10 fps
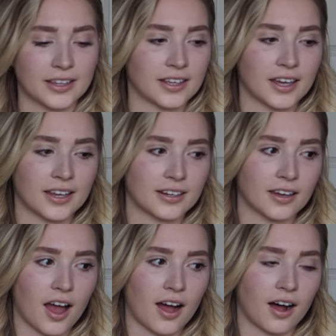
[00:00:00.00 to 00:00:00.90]
and
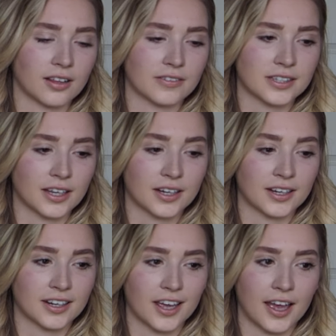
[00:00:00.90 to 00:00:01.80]
then all of a
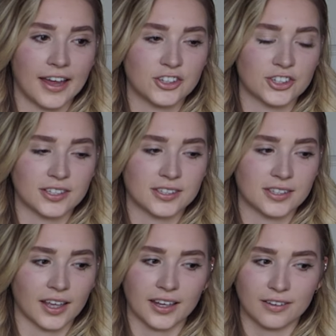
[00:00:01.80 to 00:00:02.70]
sudden it
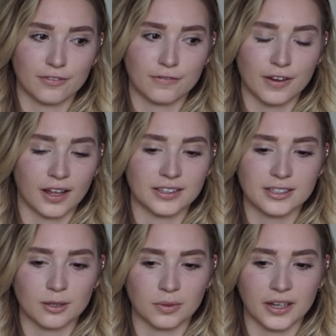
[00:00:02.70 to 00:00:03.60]
just like fell
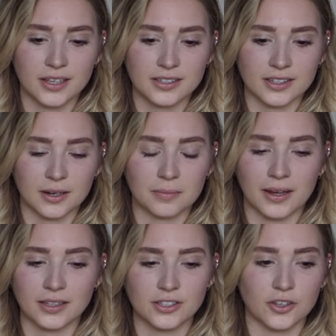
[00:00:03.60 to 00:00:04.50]
into place and it
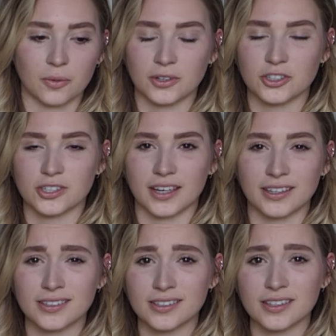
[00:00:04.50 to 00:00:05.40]
made so much
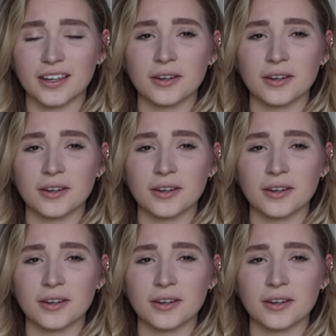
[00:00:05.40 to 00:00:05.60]
sense.